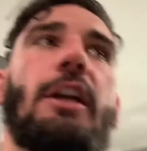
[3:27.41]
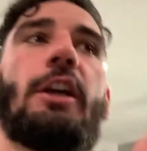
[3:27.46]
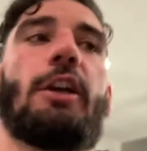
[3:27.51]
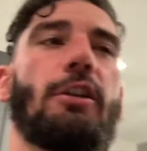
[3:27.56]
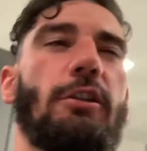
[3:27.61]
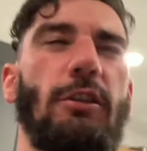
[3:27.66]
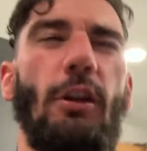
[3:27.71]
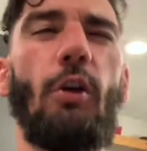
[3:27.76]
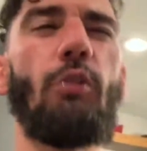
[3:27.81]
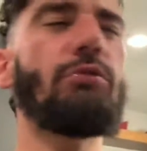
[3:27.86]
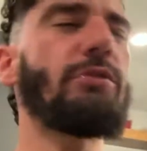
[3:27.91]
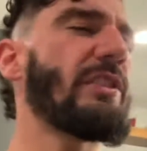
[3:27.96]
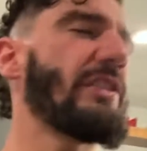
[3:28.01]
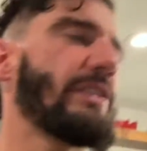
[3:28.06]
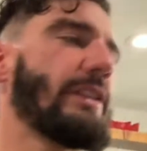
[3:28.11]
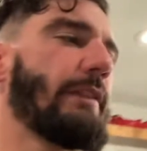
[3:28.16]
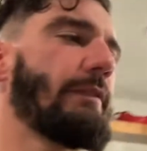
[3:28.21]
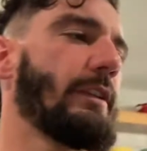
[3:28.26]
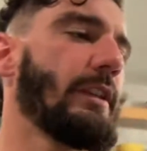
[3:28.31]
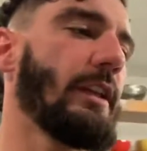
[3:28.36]
closes
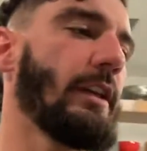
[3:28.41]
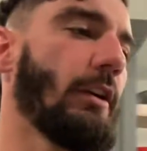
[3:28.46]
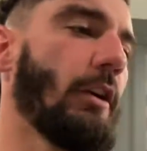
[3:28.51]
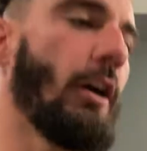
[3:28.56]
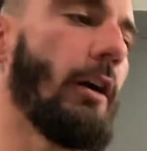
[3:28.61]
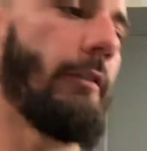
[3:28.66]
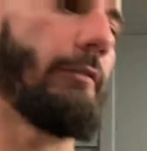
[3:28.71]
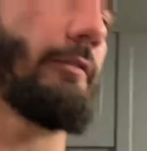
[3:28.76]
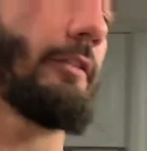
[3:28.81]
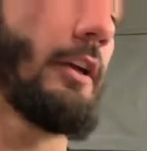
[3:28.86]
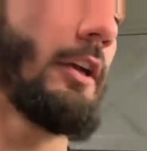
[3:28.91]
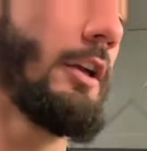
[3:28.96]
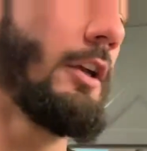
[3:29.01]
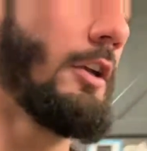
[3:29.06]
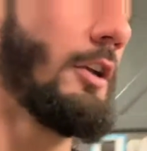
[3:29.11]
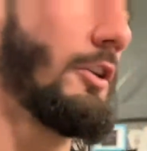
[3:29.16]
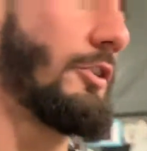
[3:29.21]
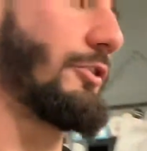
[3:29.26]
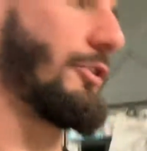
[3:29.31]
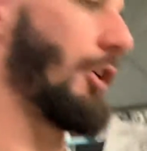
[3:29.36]
everything off.
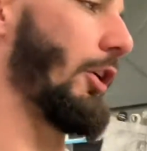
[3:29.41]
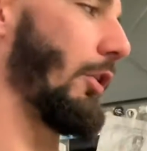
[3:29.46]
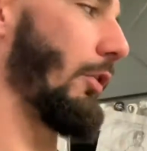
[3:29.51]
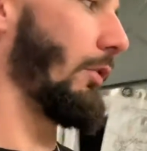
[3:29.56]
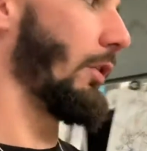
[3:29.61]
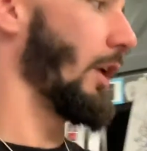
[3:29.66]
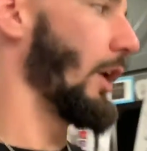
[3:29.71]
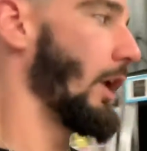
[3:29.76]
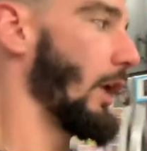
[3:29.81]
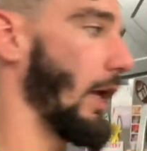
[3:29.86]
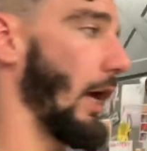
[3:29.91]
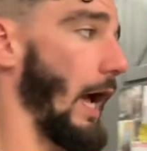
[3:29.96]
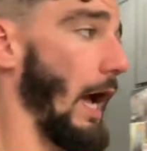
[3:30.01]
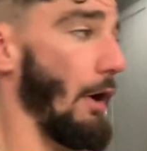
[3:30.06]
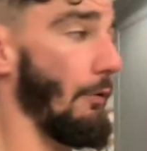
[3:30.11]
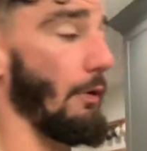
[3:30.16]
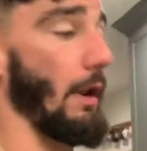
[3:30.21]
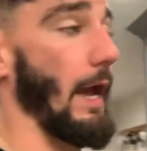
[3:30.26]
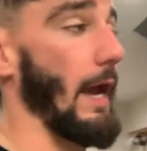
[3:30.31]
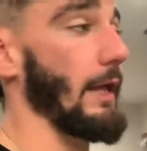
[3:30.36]
So I
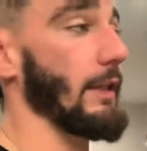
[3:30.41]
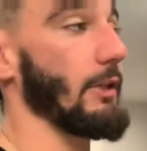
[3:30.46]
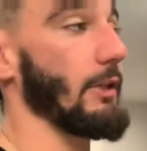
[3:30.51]
would highly